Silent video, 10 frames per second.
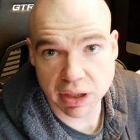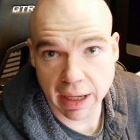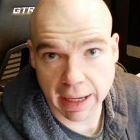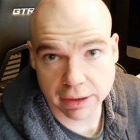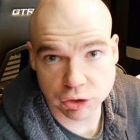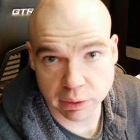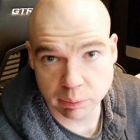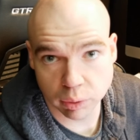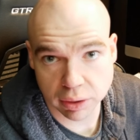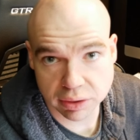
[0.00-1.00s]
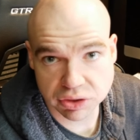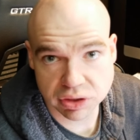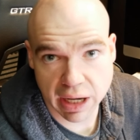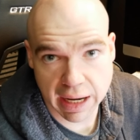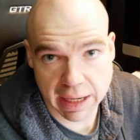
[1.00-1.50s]
actually works
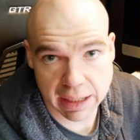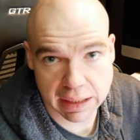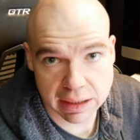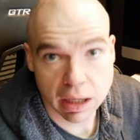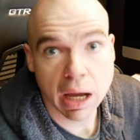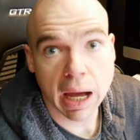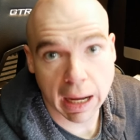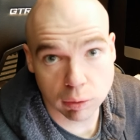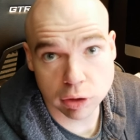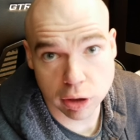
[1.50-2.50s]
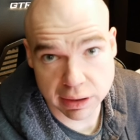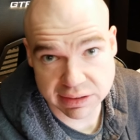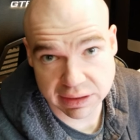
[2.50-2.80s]
and how good is